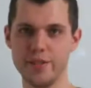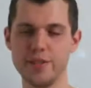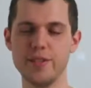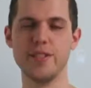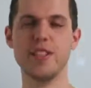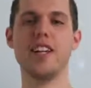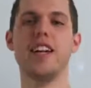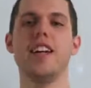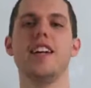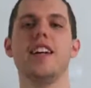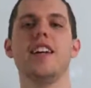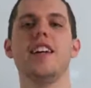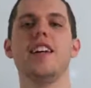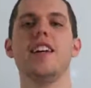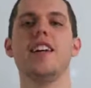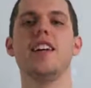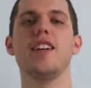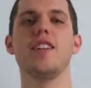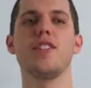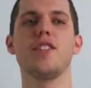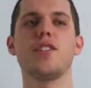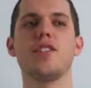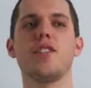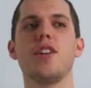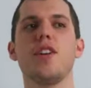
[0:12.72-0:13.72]
Okay.
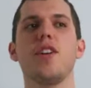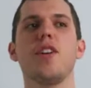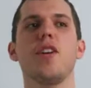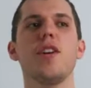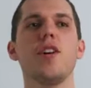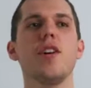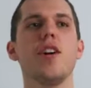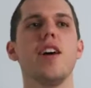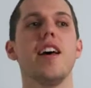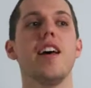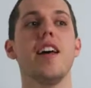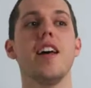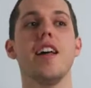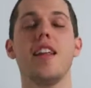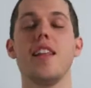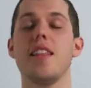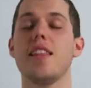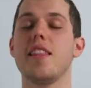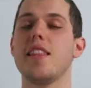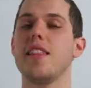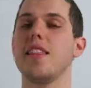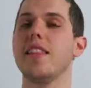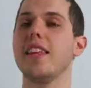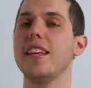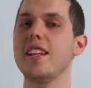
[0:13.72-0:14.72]
So
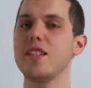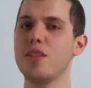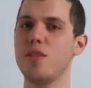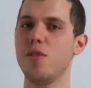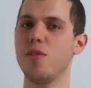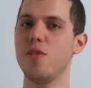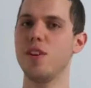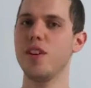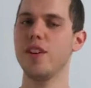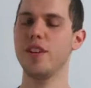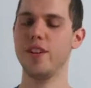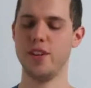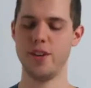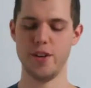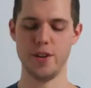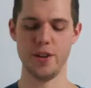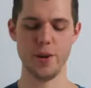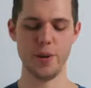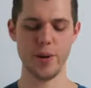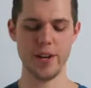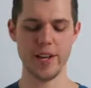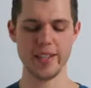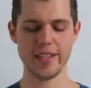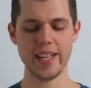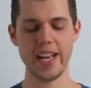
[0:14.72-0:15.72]
this
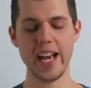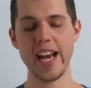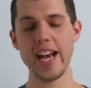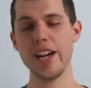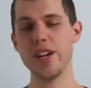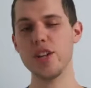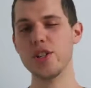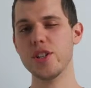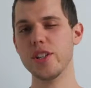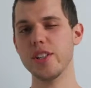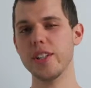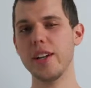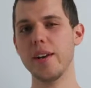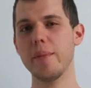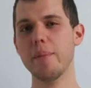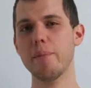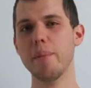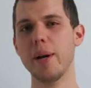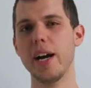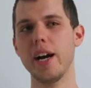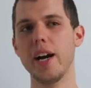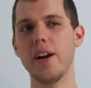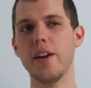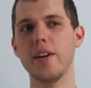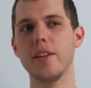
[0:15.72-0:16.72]
video is actually
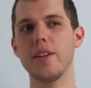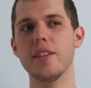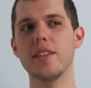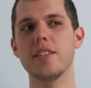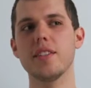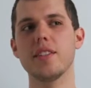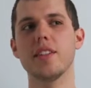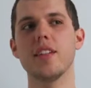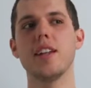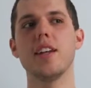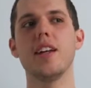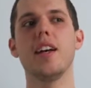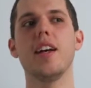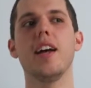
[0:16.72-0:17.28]
about